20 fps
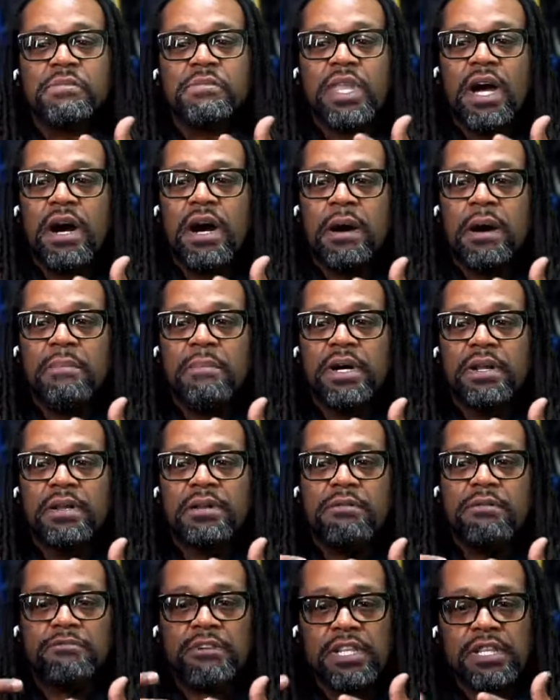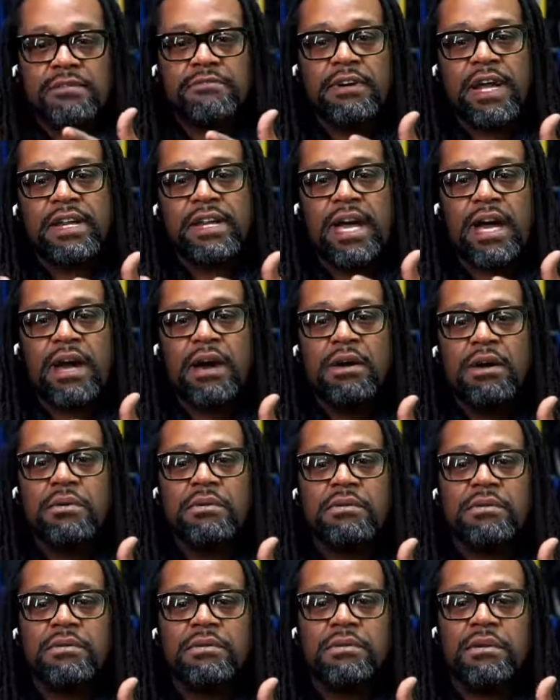but really right
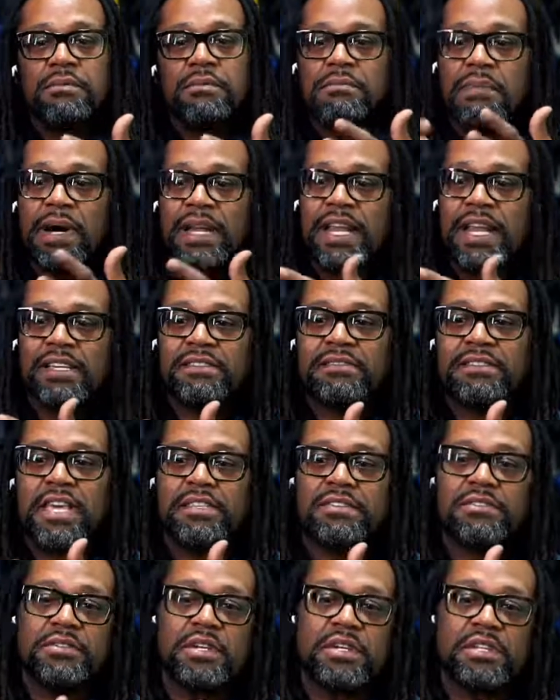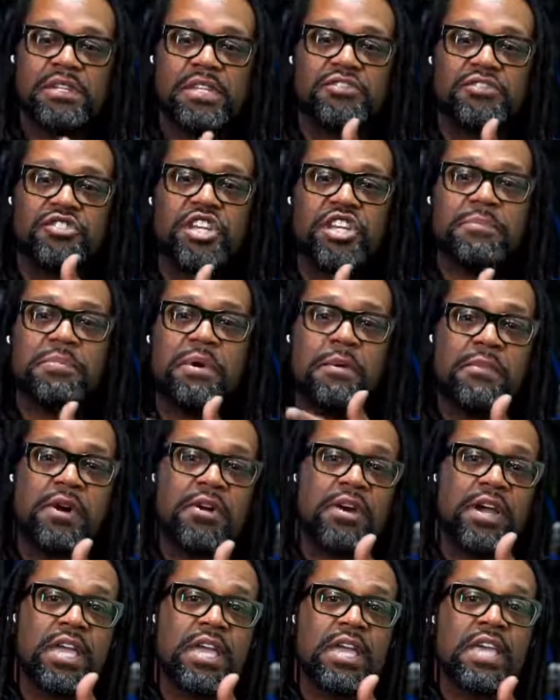now, my next guest is Chip
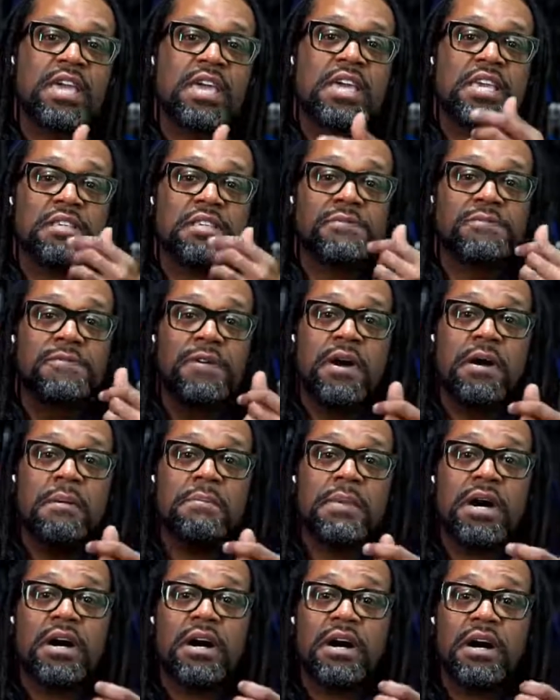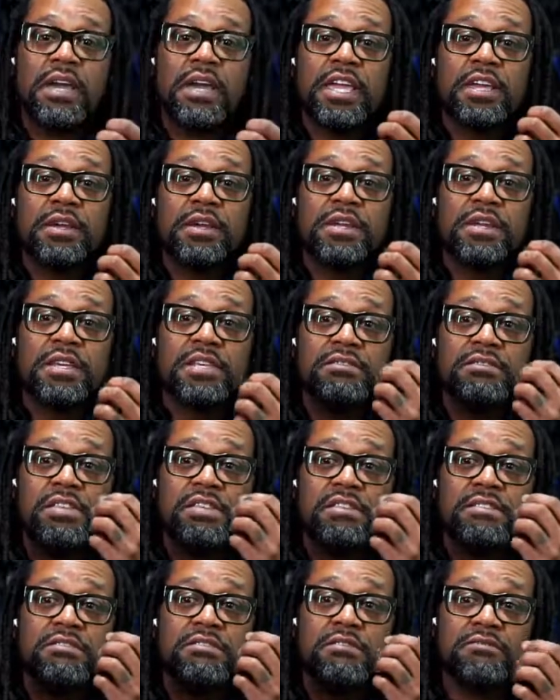Amoy. He's
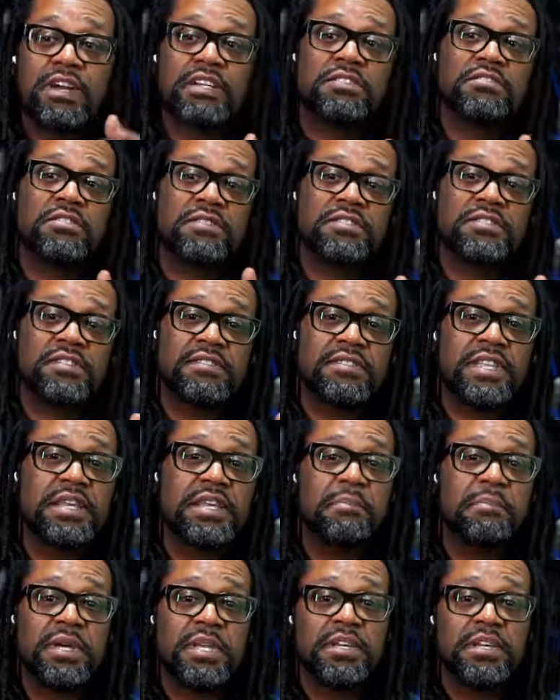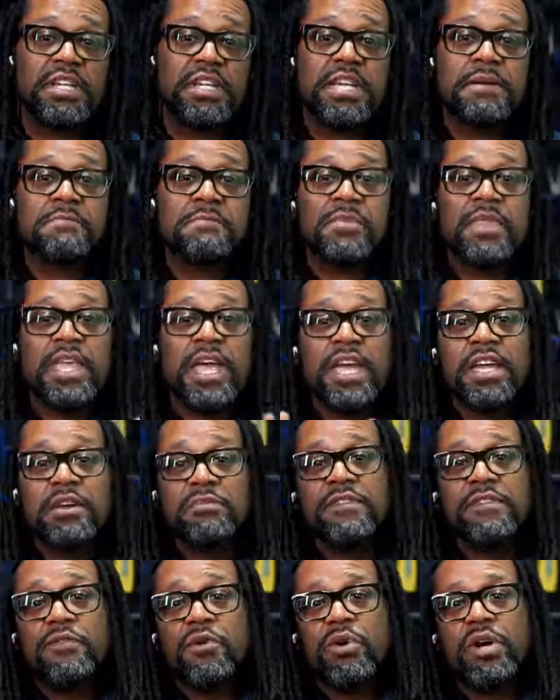the Director of Sustainability at
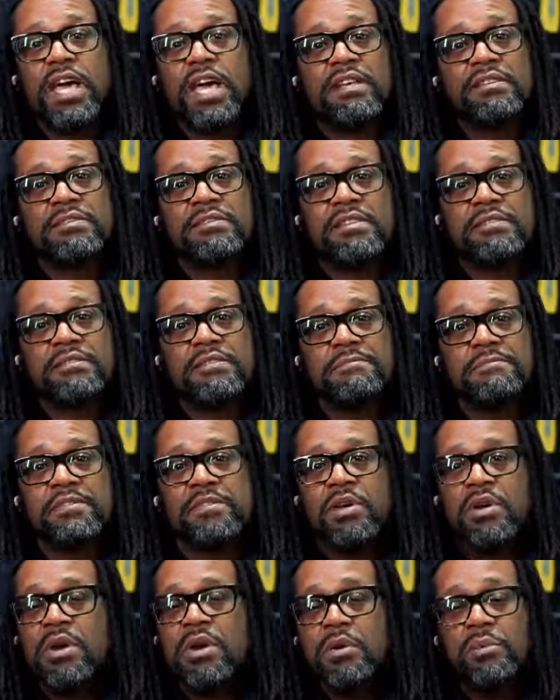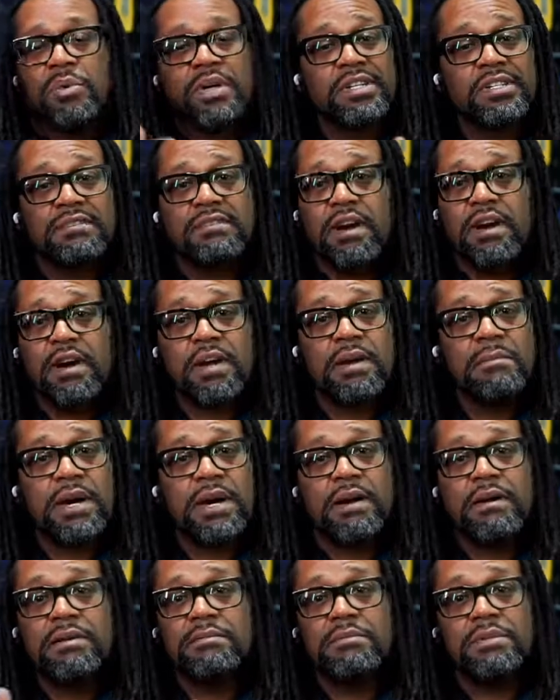Henry Ford Health Systems. We're gonna talk
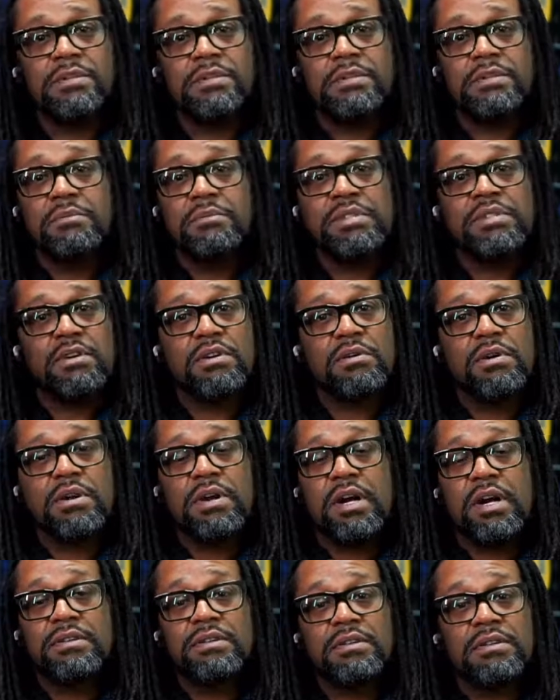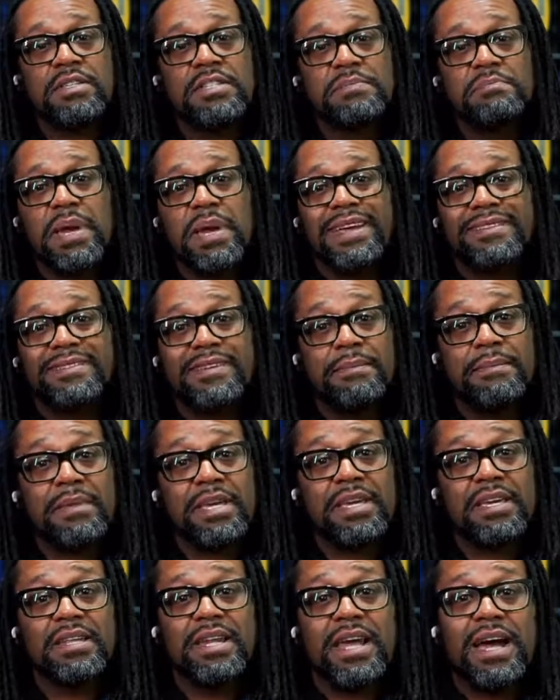about, you know, what's going on during this
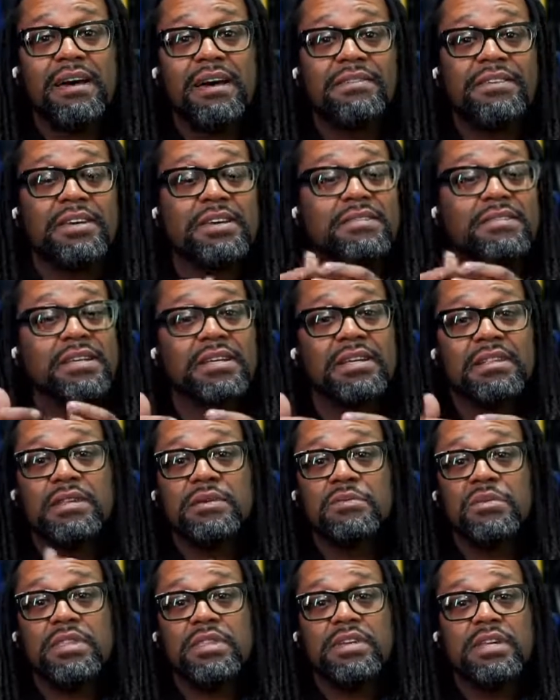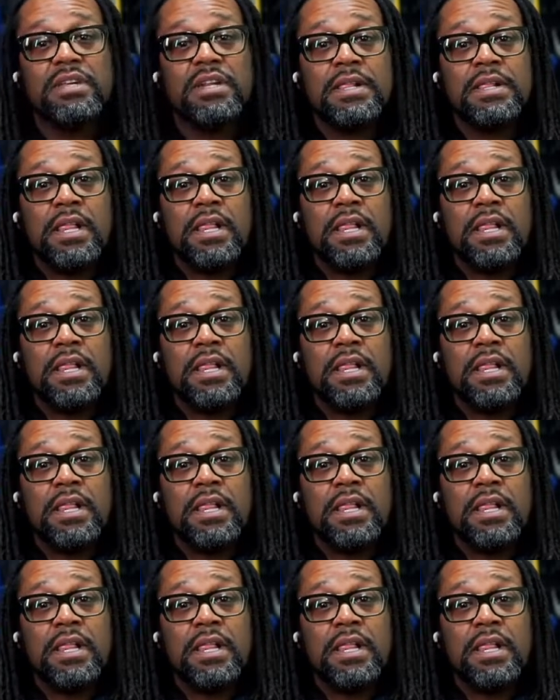pandemic and how they're dealing with it,